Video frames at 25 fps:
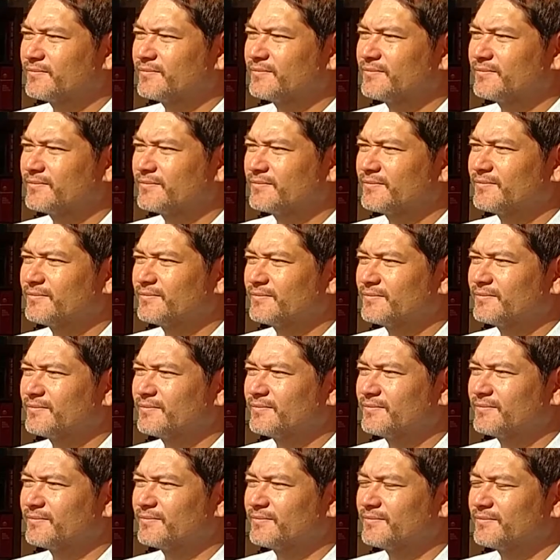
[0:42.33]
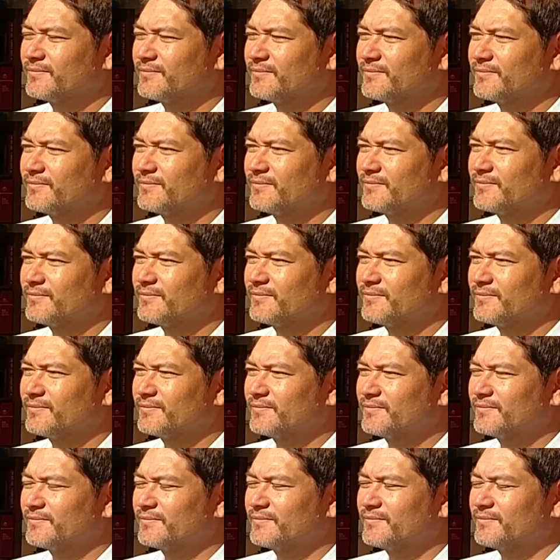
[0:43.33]

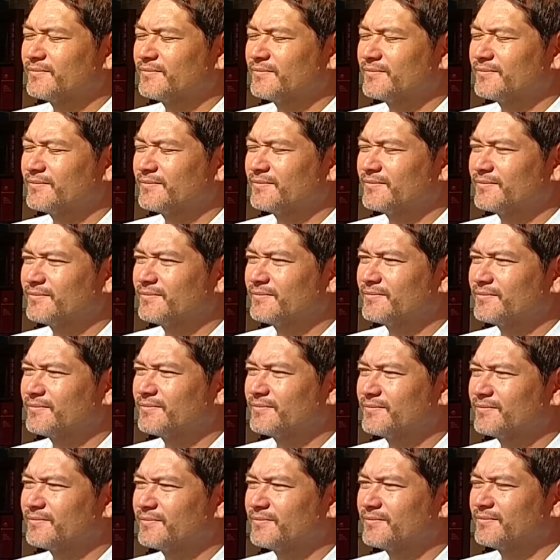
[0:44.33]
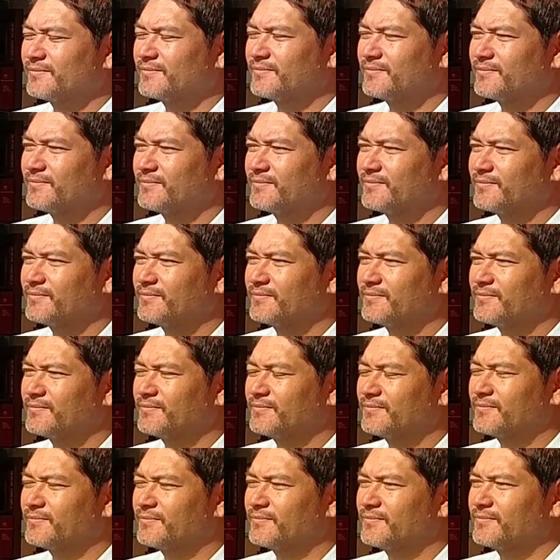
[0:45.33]

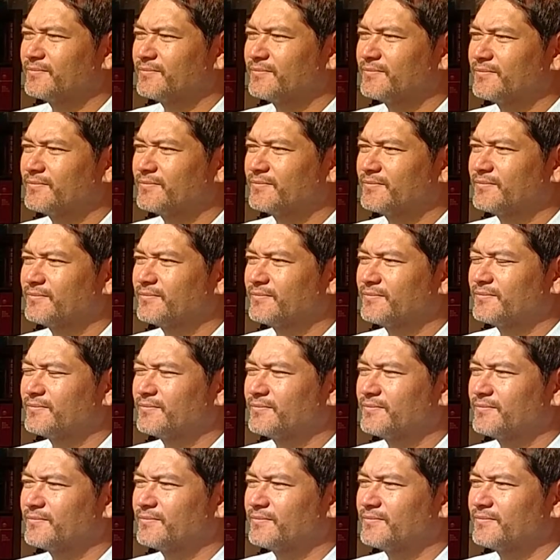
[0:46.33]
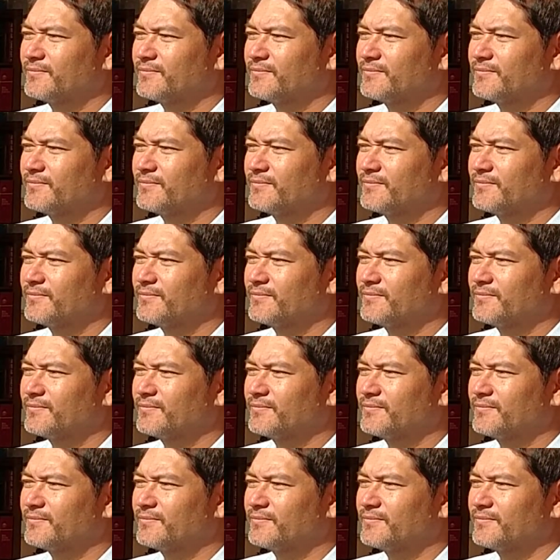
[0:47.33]
(not speaking)